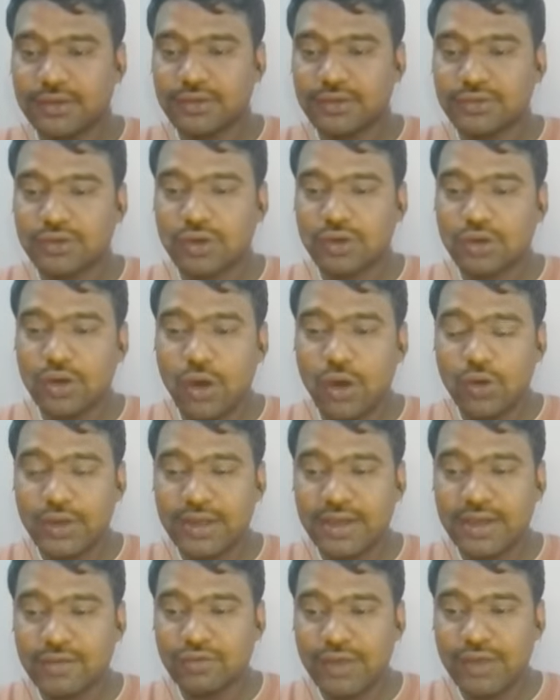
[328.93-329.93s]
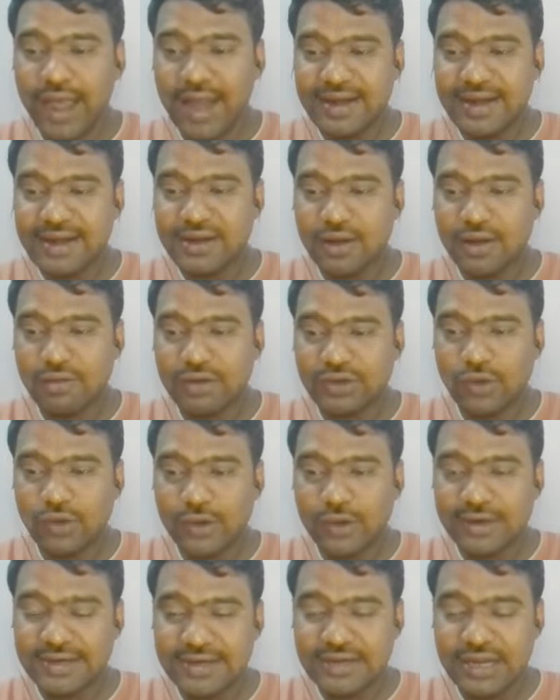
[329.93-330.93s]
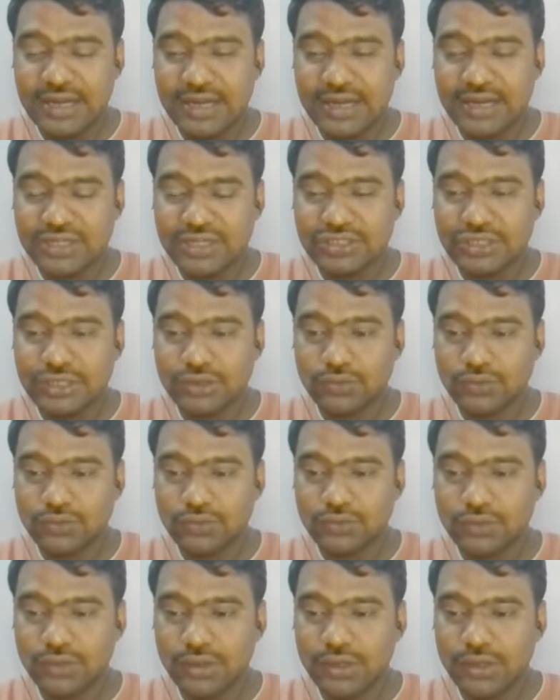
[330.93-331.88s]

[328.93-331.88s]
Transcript: So now here we added our targeted industry to it.